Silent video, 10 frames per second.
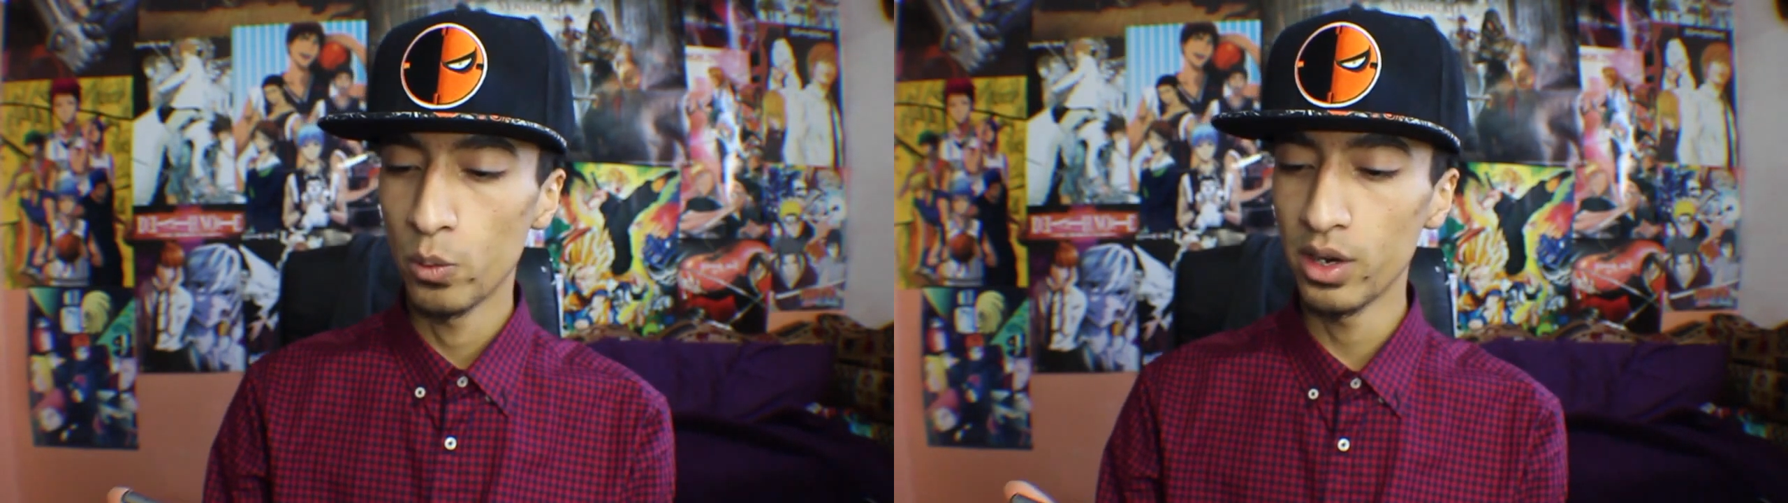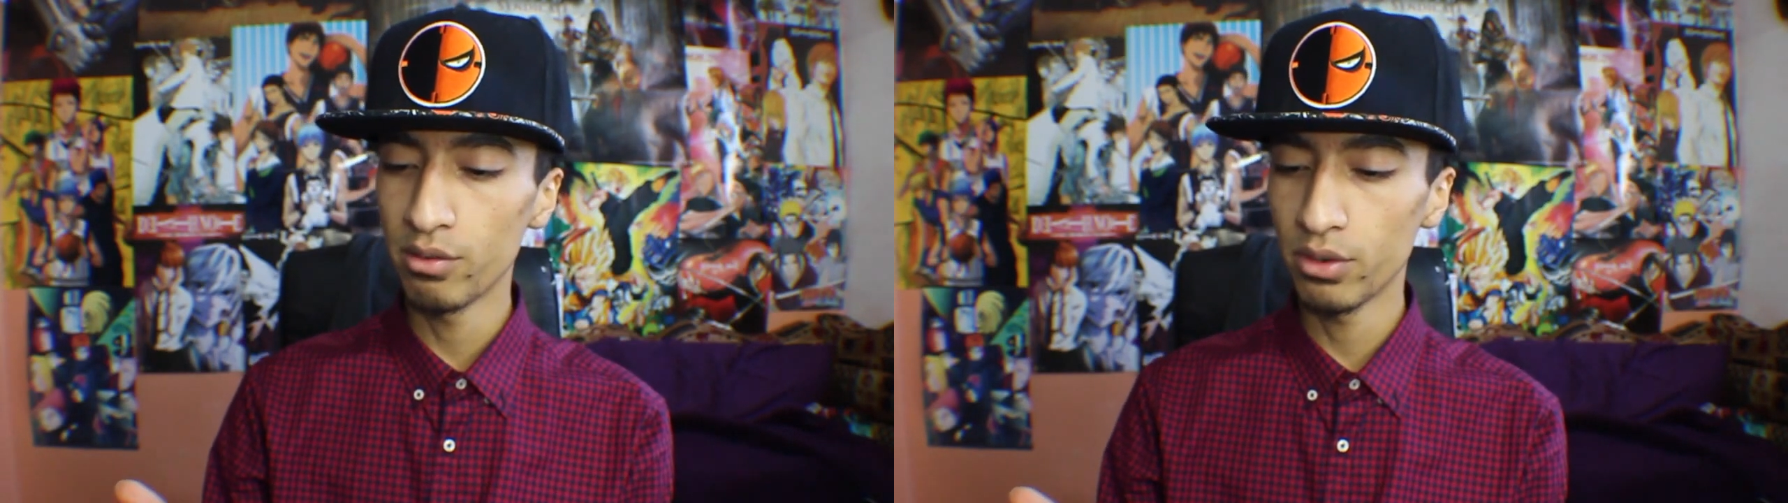
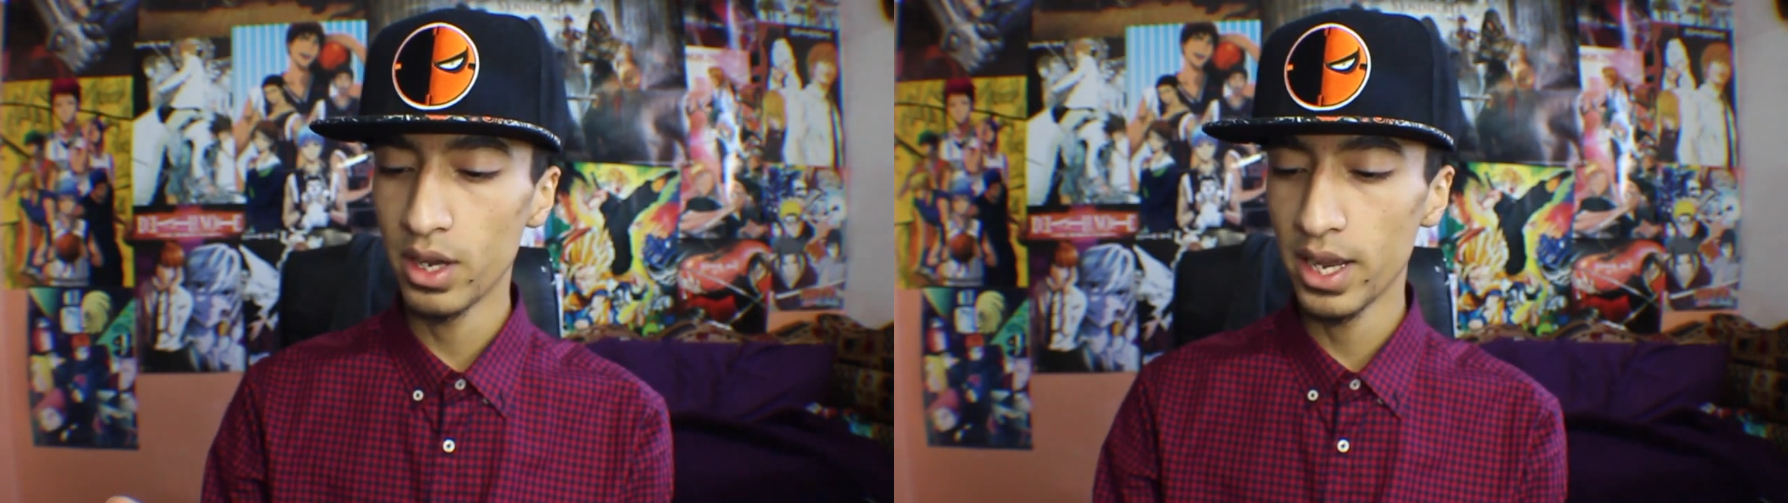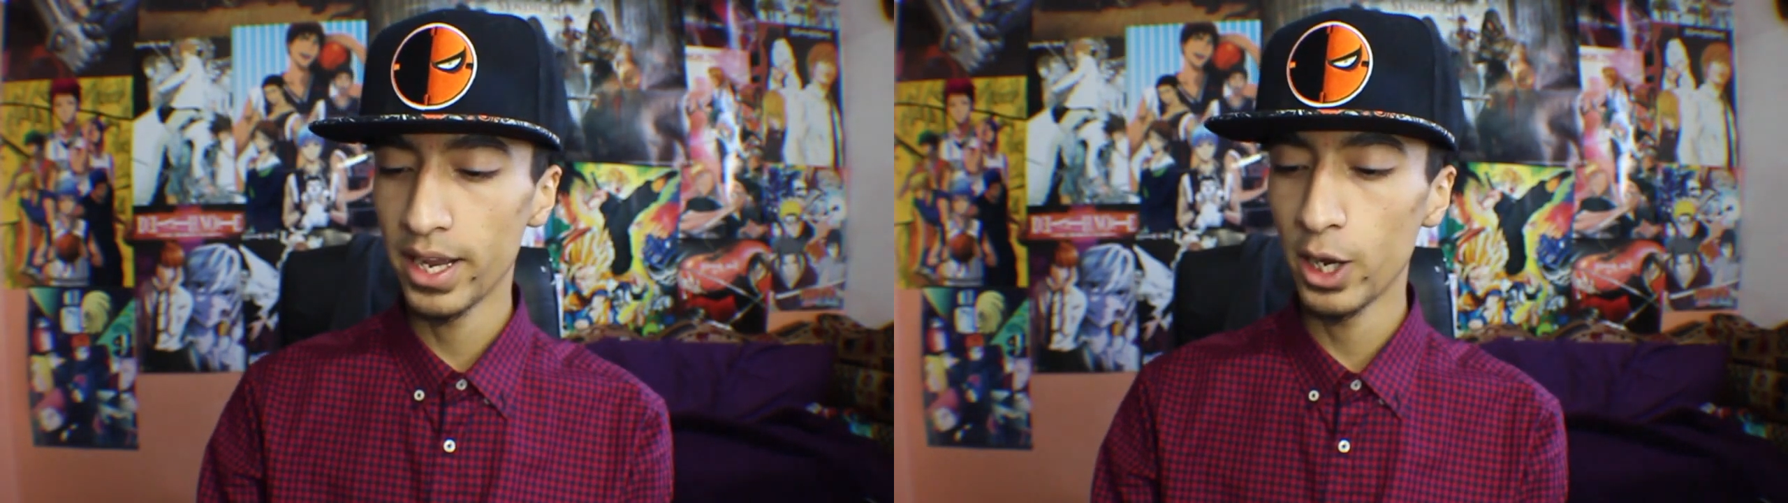whenever
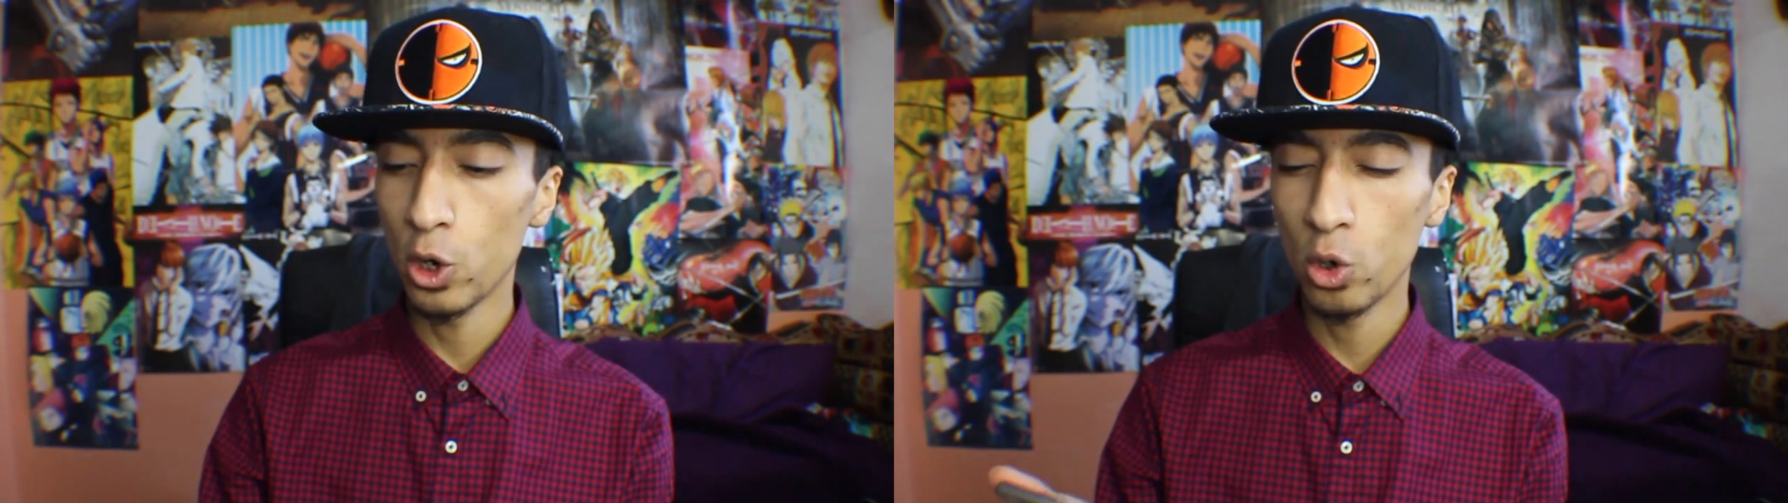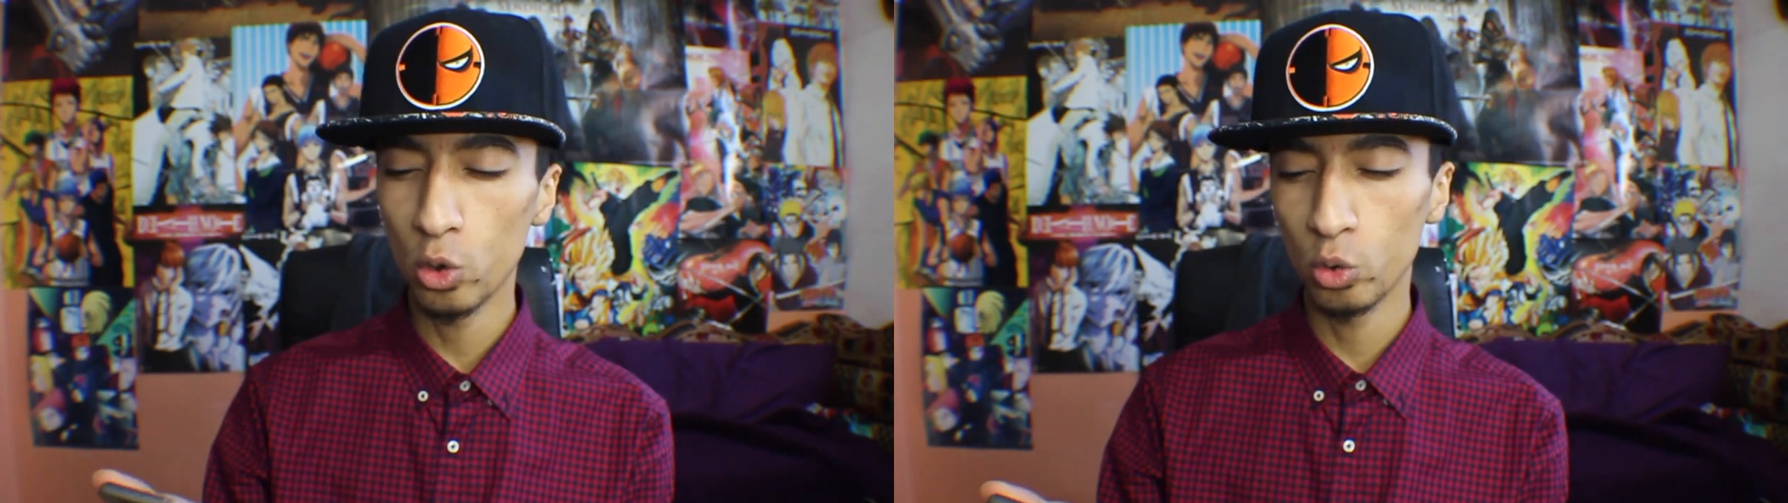I
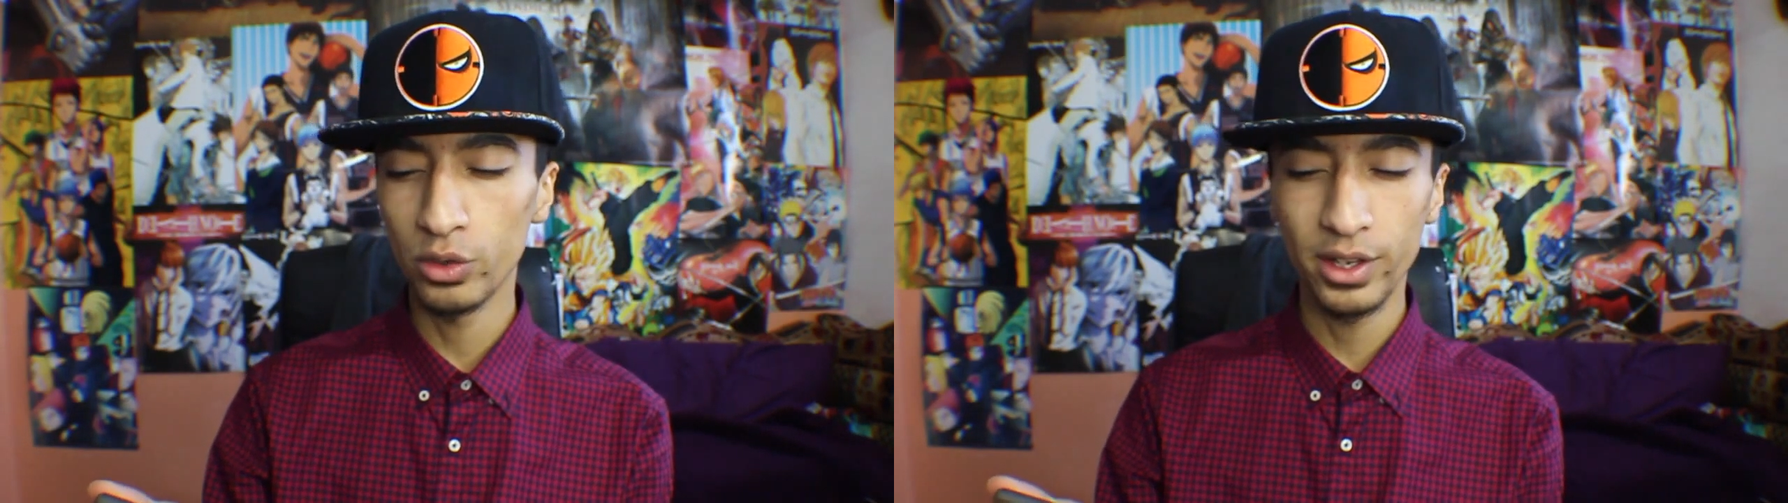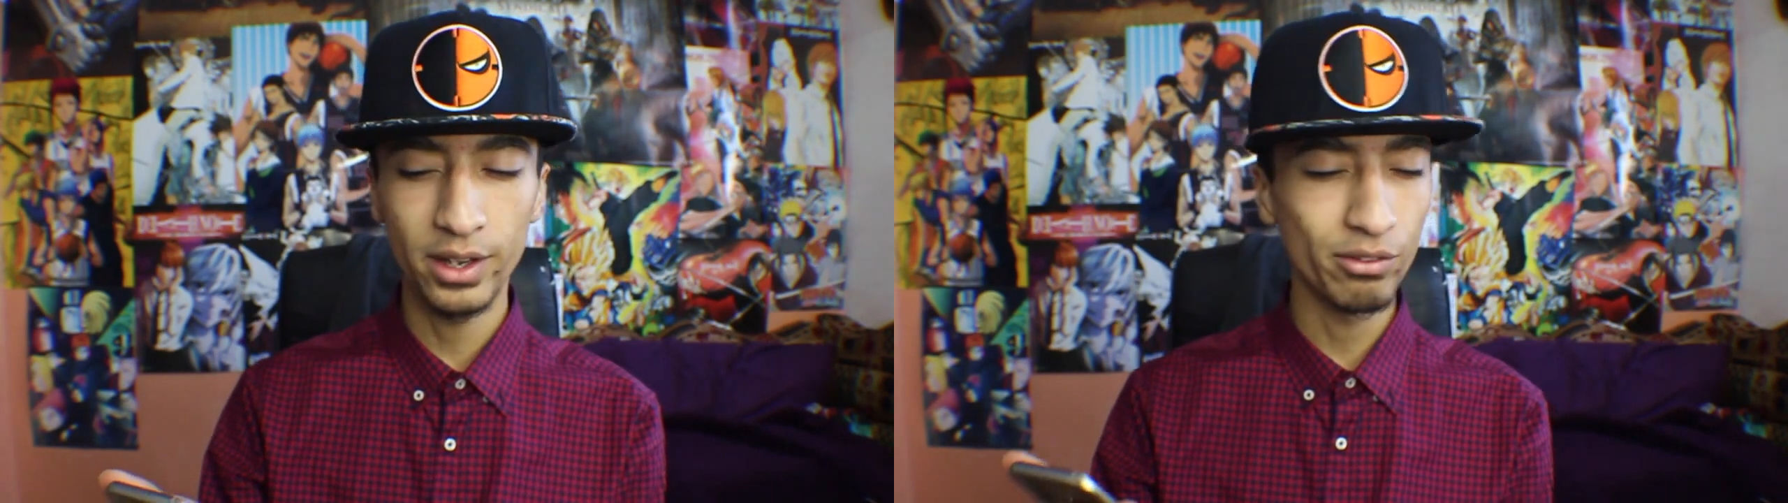
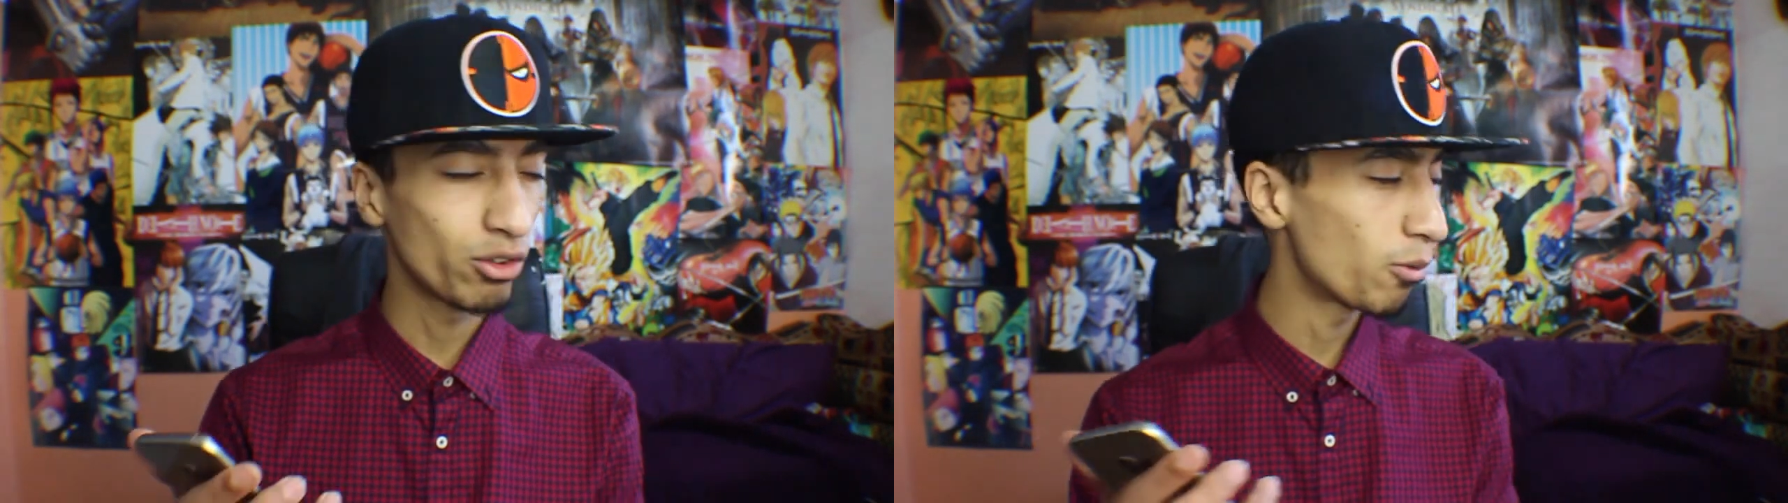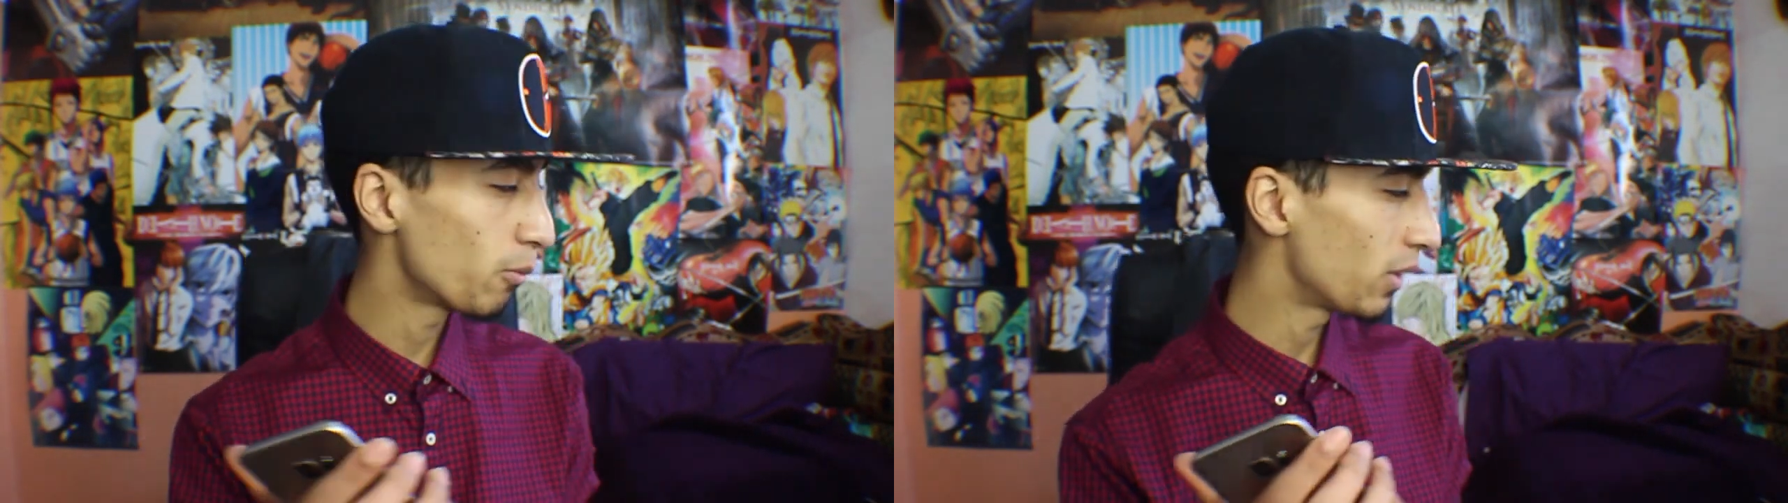hold it
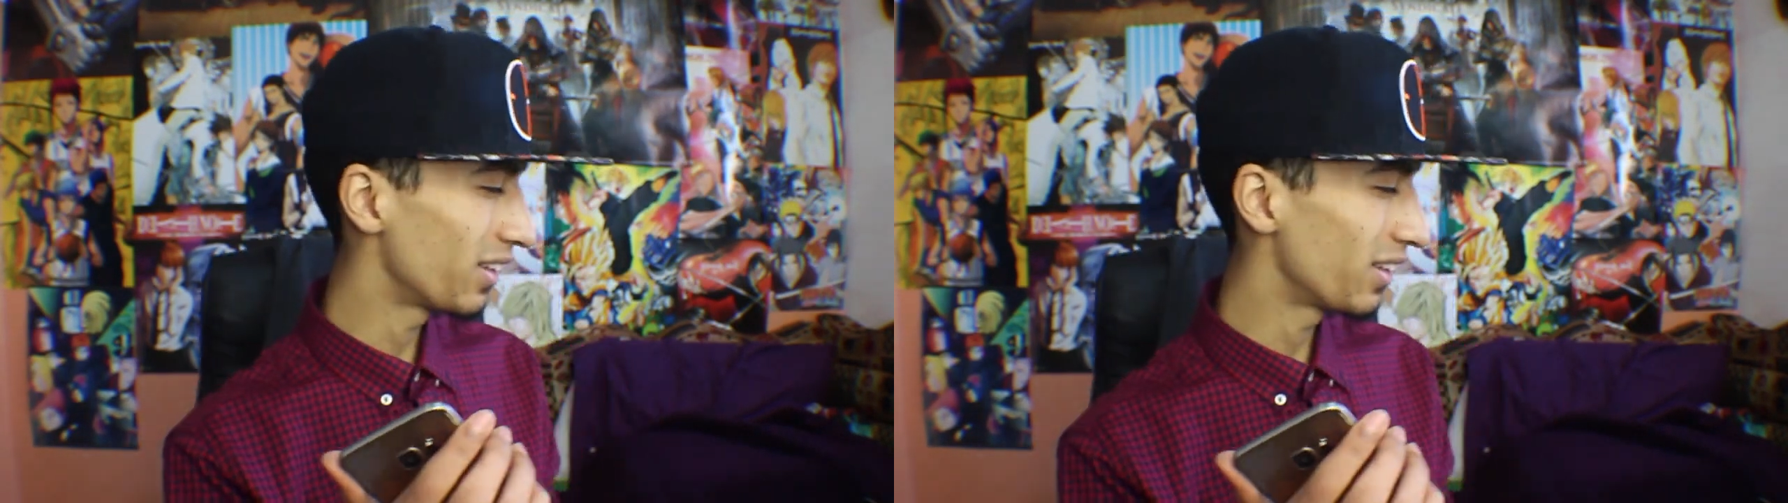from